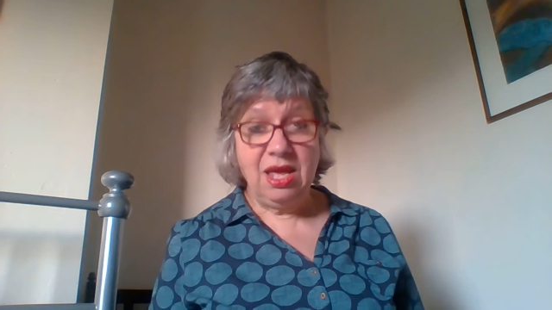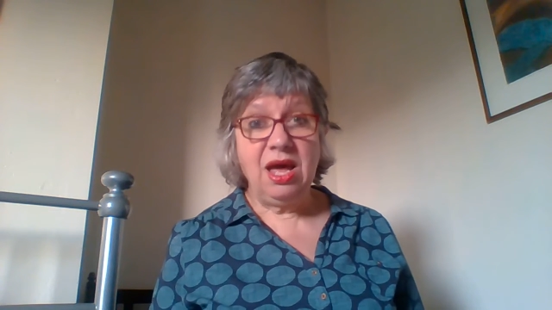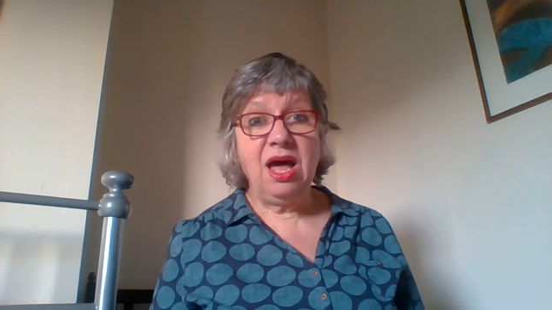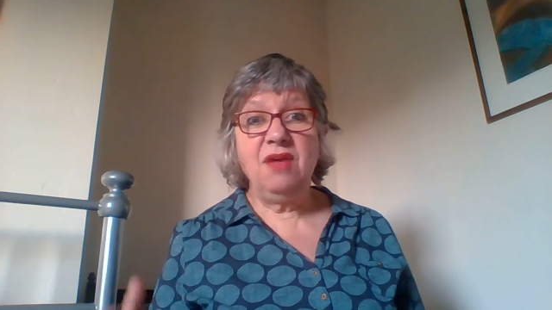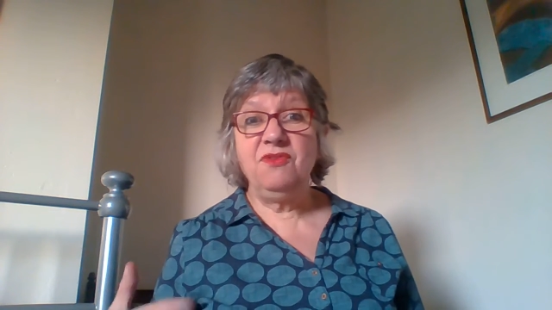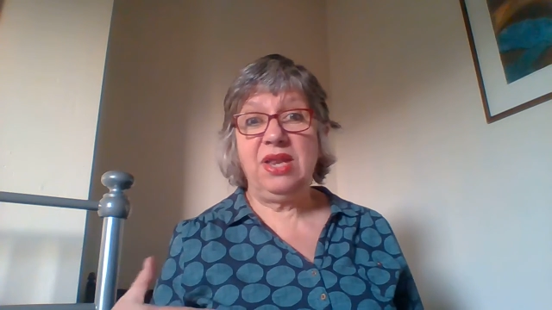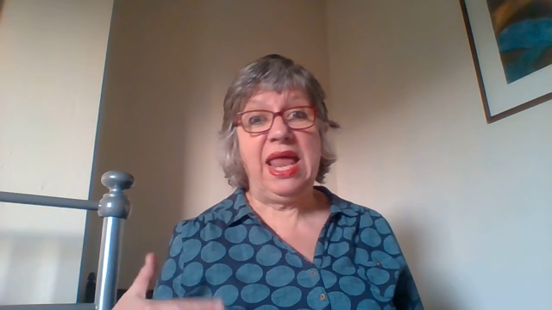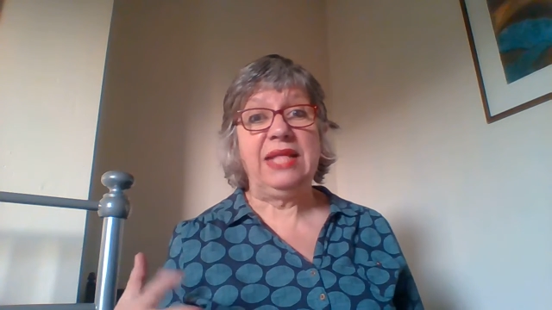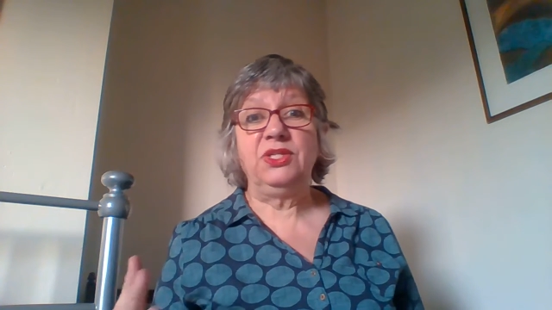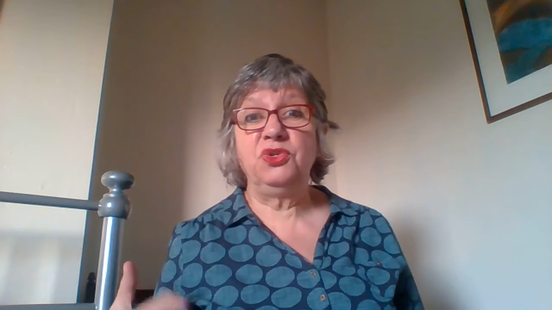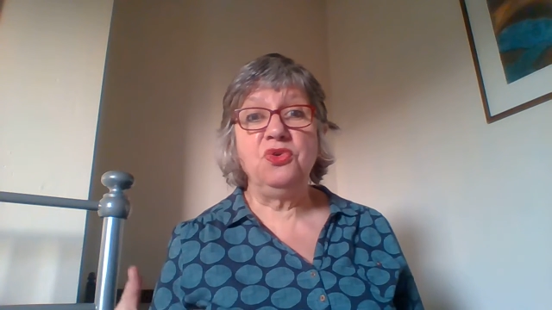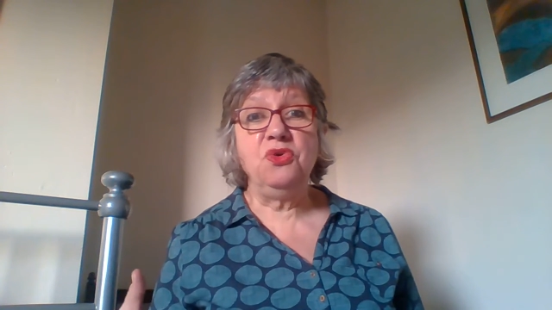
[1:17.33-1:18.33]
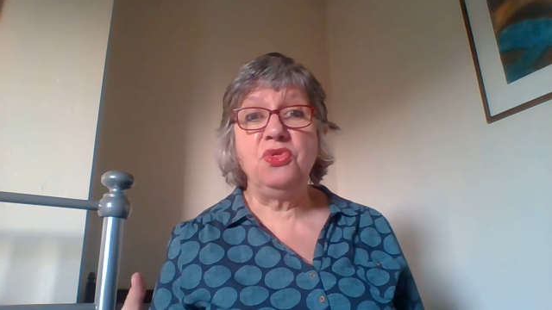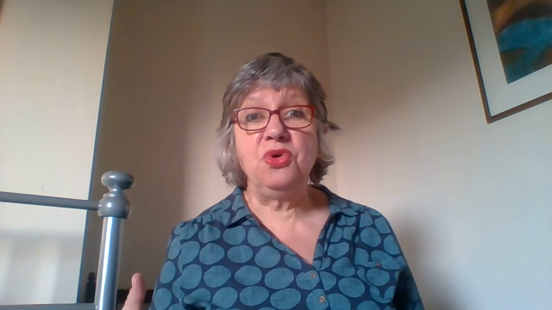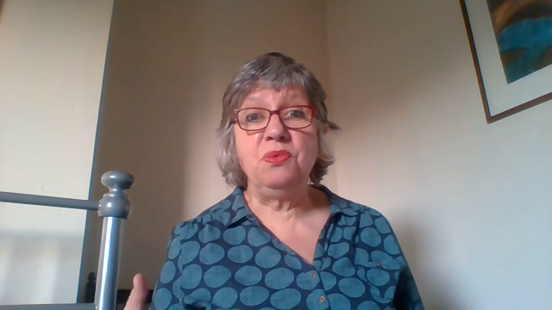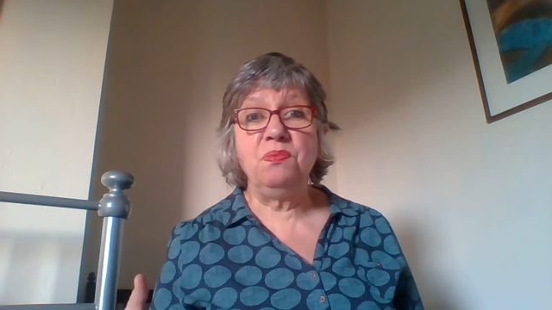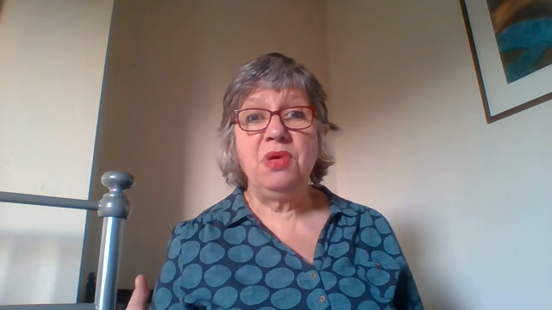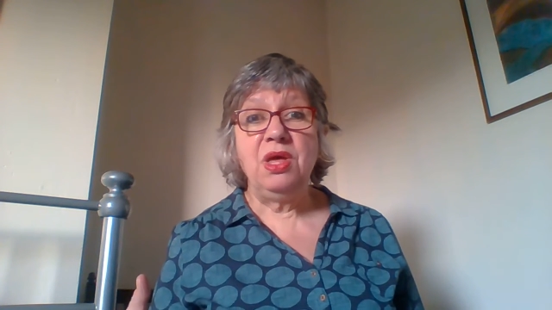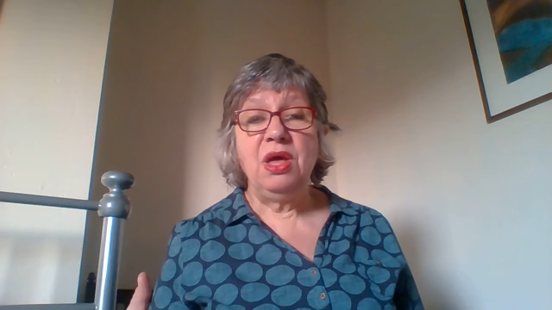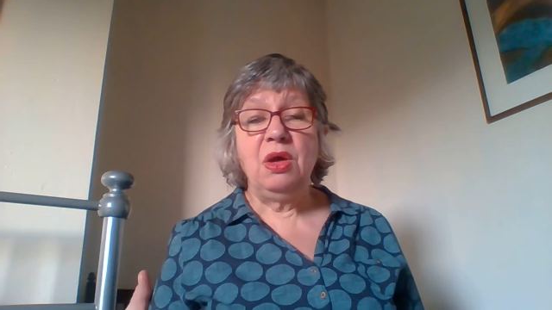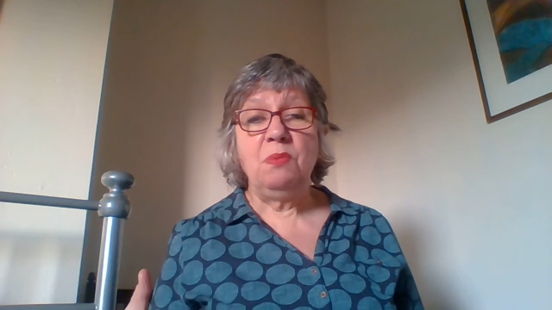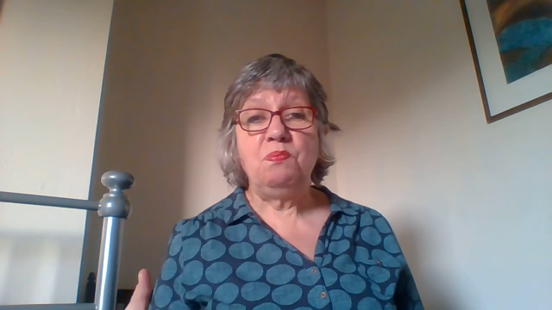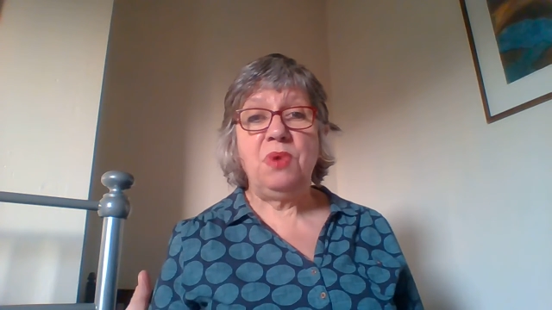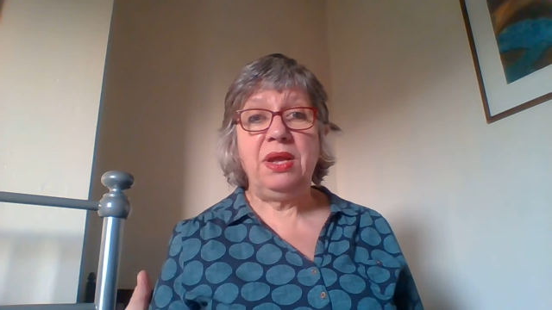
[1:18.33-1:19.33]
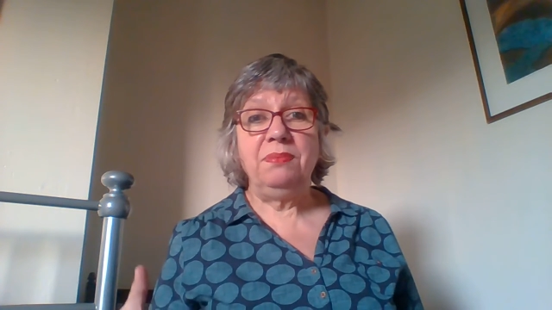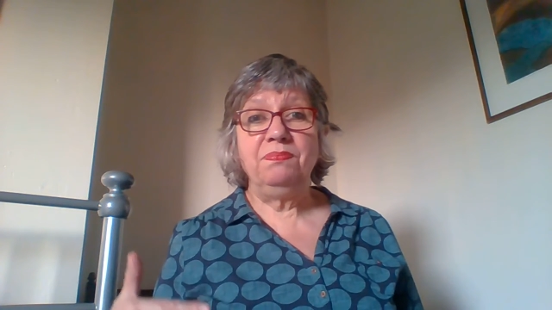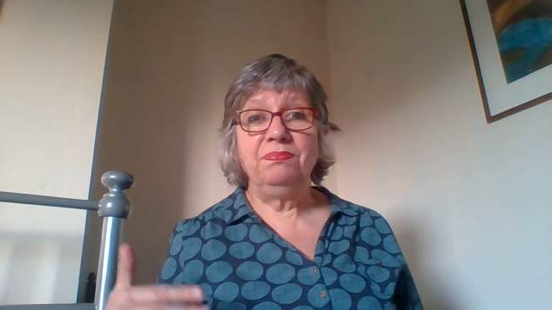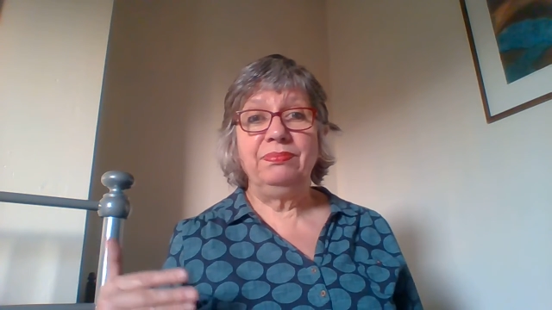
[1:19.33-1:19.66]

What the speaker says: I've glanced through them, but